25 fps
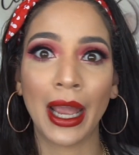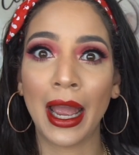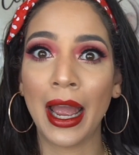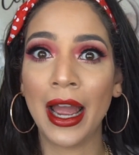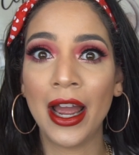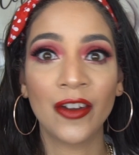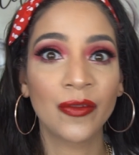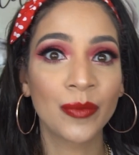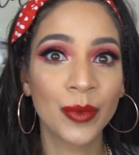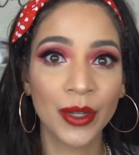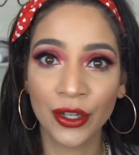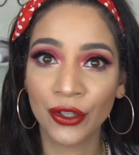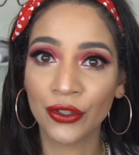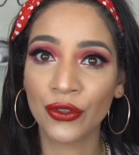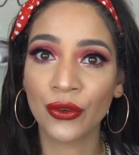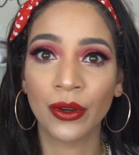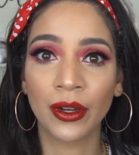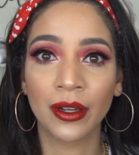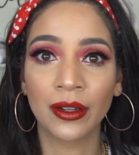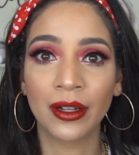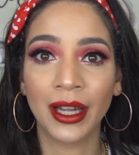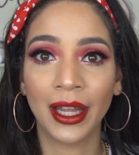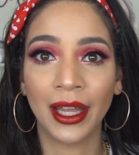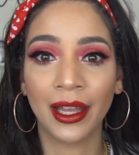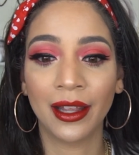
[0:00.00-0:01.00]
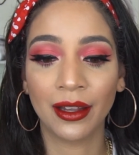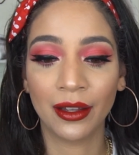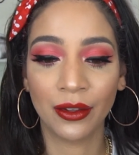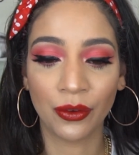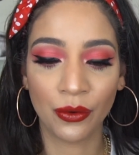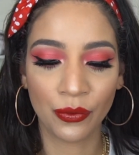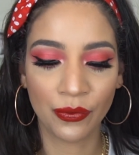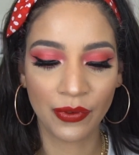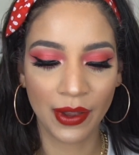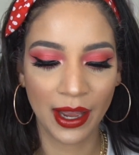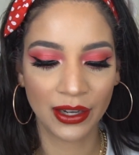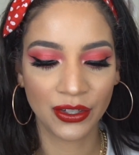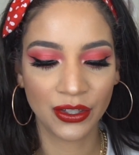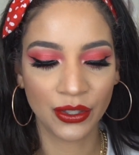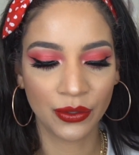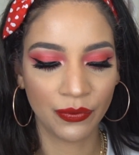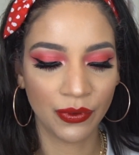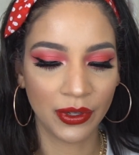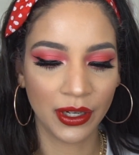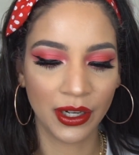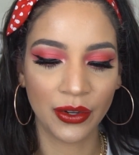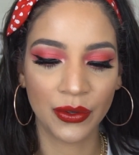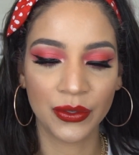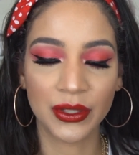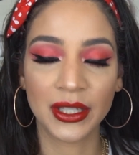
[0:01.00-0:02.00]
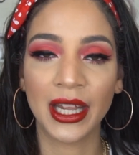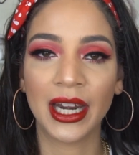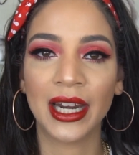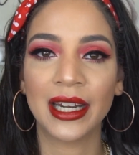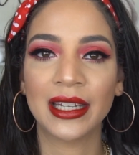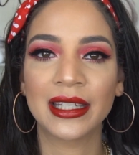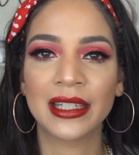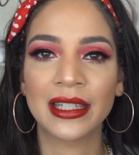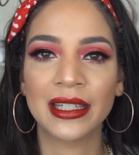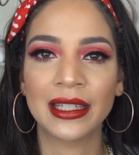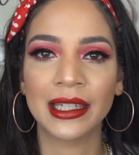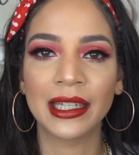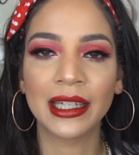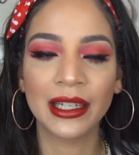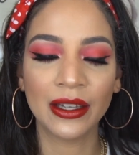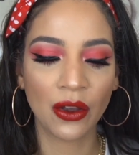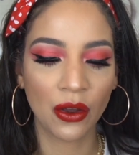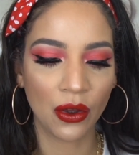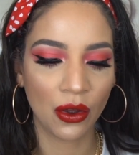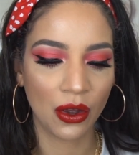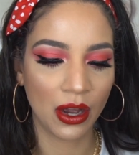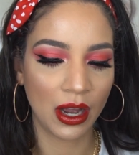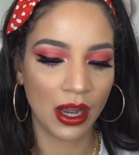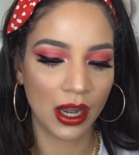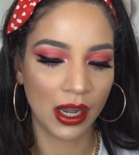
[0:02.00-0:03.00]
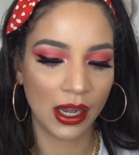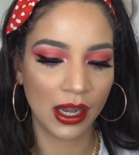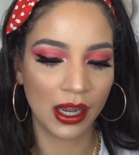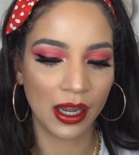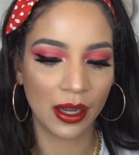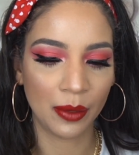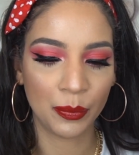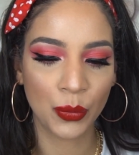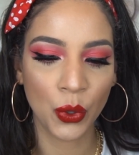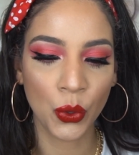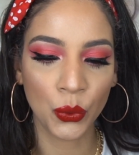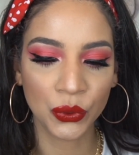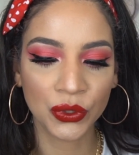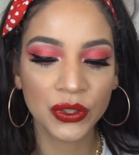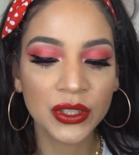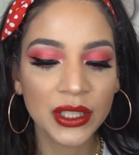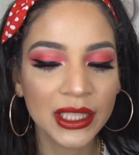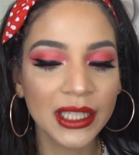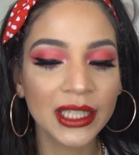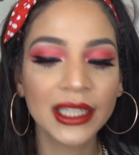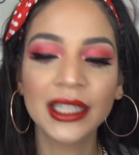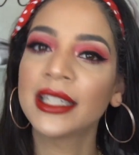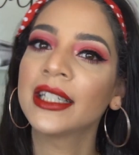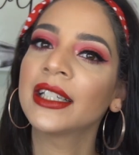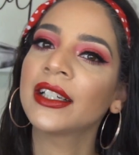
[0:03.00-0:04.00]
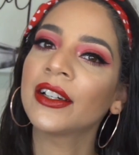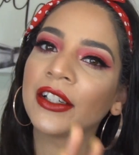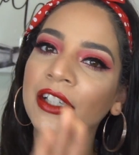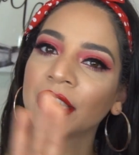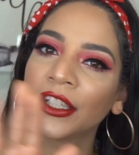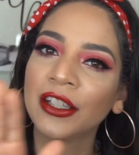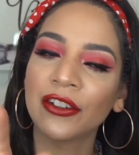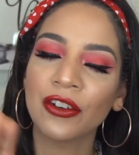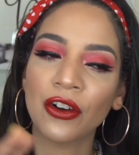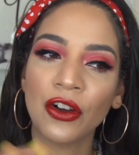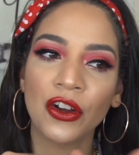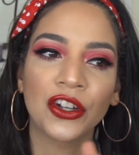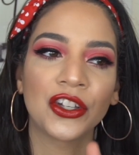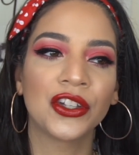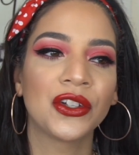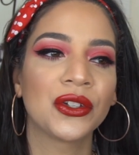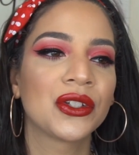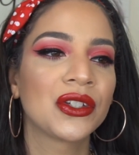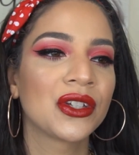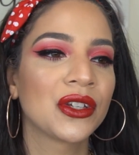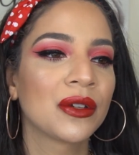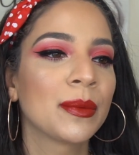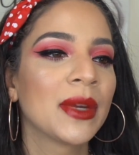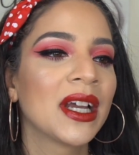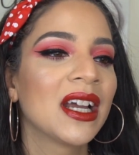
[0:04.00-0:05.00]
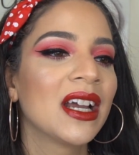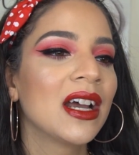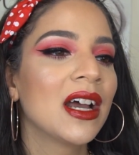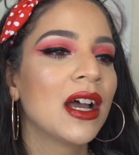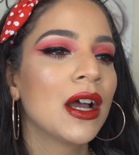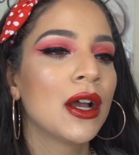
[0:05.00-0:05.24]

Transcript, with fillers: I've been enjoying like little fashion videos that I see uh, posted here on YouTube.